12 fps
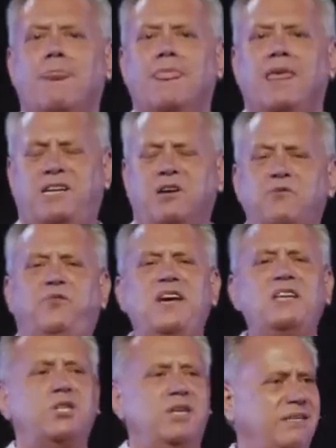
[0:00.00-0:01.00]
A
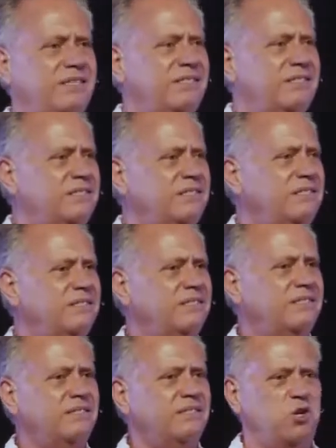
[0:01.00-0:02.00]
confession.
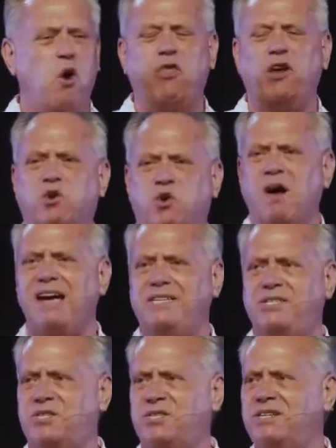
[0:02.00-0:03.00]
You're the
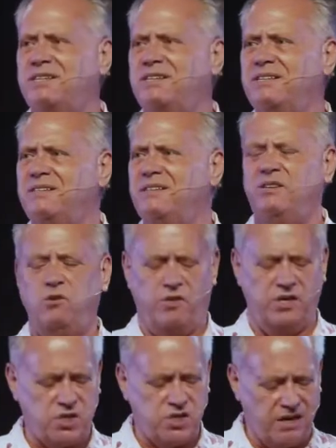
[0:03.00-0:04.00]
Christ. You're the
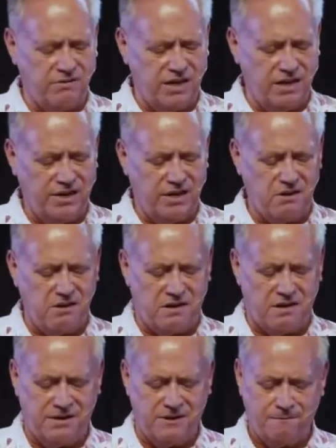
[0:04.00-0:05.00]
Son of the living
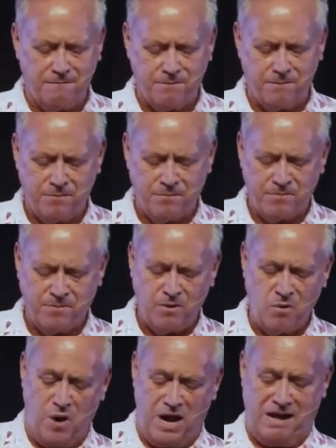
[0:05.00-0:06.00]
God.
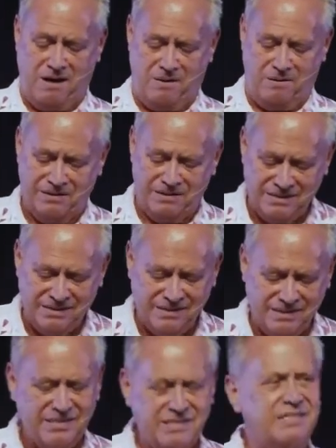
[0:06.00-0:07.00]
Wow.
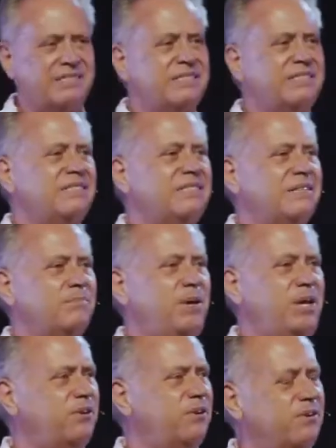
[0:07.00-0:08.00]

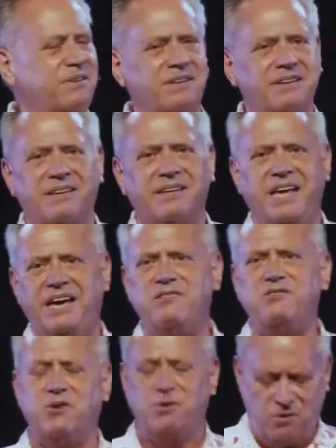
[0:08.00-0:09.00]
Peter
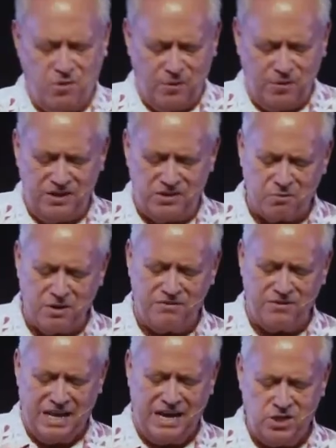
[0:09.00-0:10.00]
answered according to
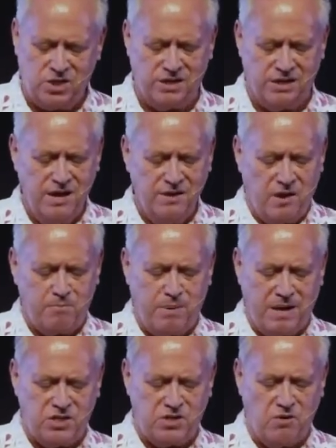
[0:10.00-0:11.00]
revelation, not
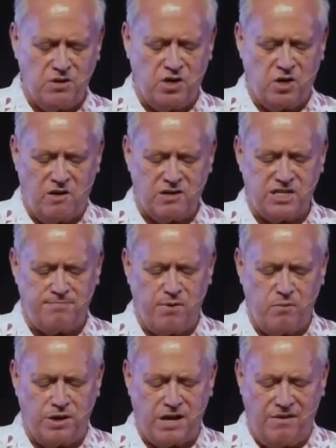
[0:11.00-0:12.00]
based on gossip or
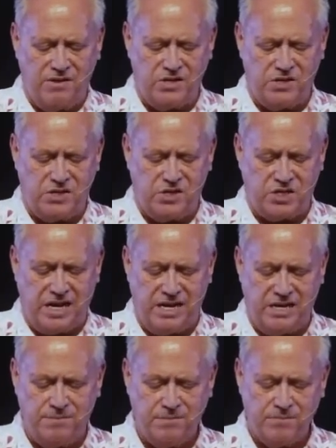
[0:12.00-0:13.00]
what others had
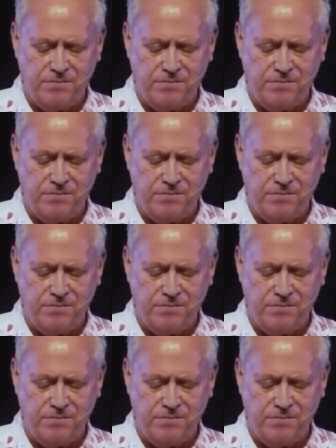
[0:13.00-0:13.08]
said.